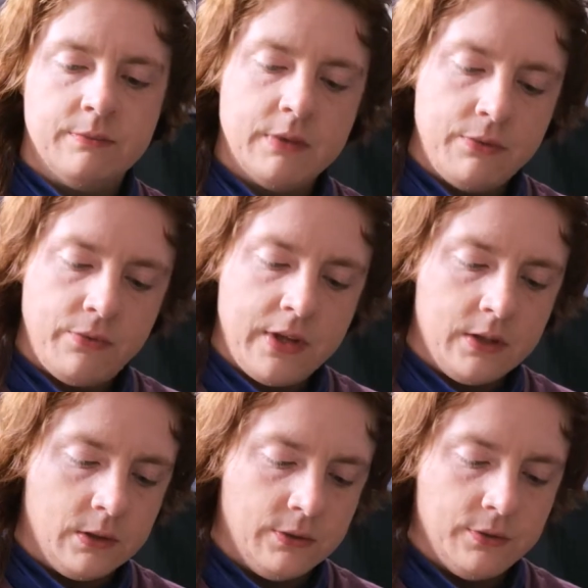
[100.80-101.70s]
They
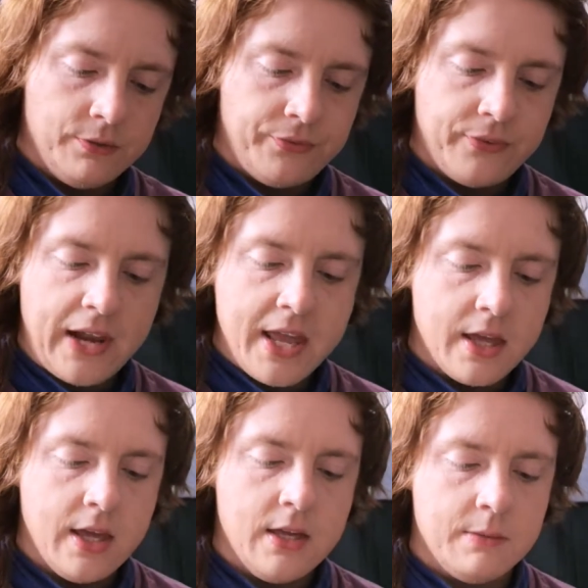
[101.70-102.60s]
feel
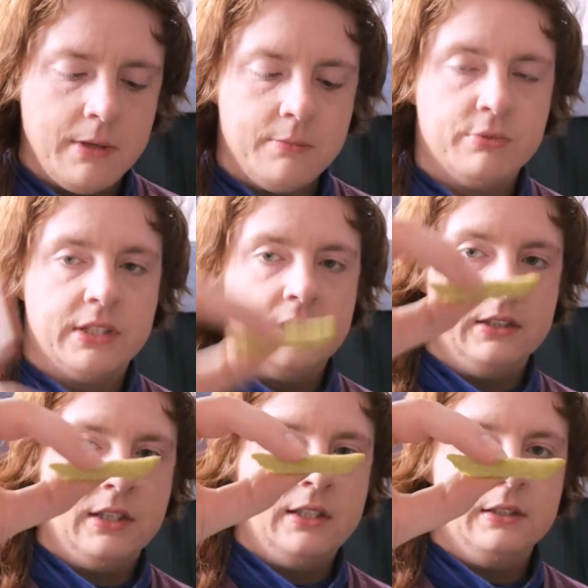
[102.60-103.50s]
flaky and a bit brittle,
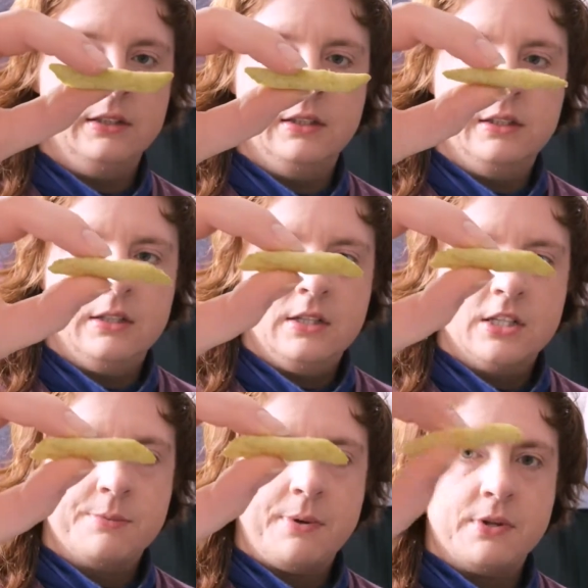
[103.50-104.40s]
like little, I
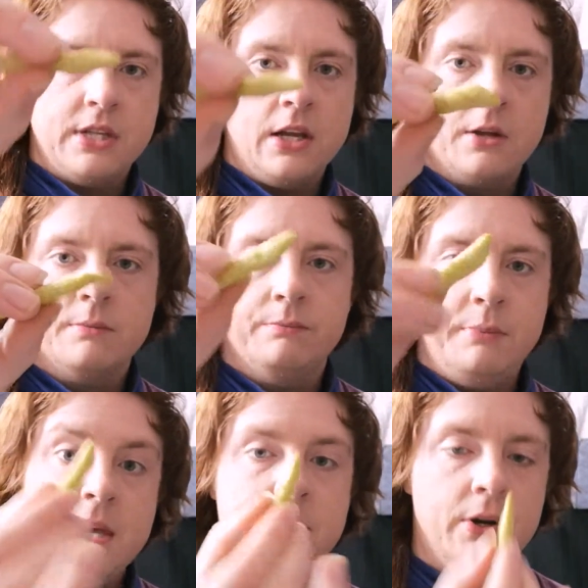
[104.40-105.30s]
suppose they're like
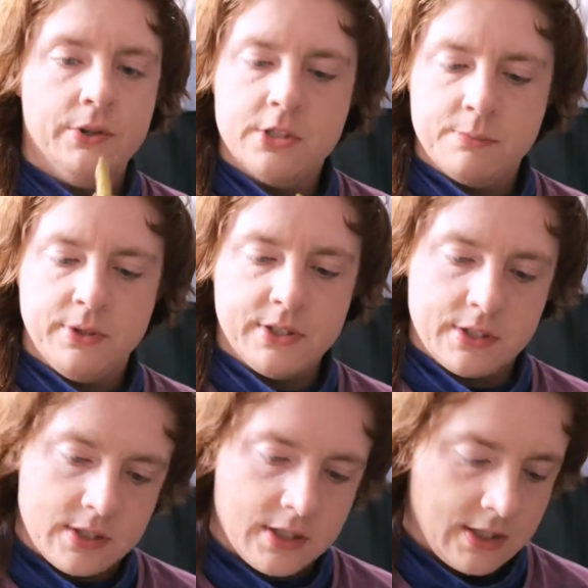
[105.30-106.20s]
pea pods,
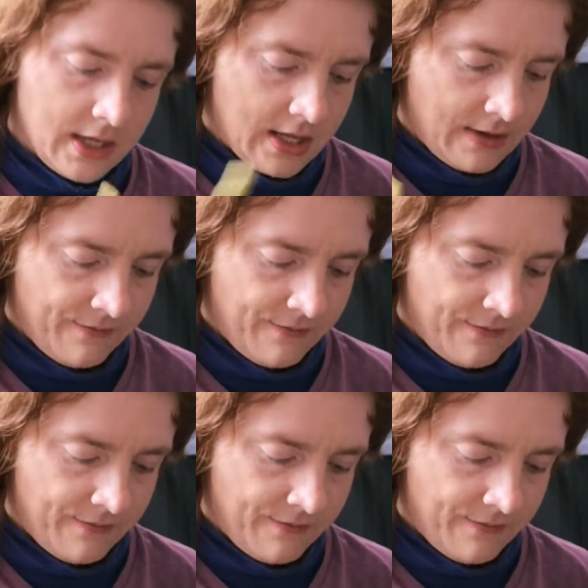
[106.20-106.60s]
but... Uh...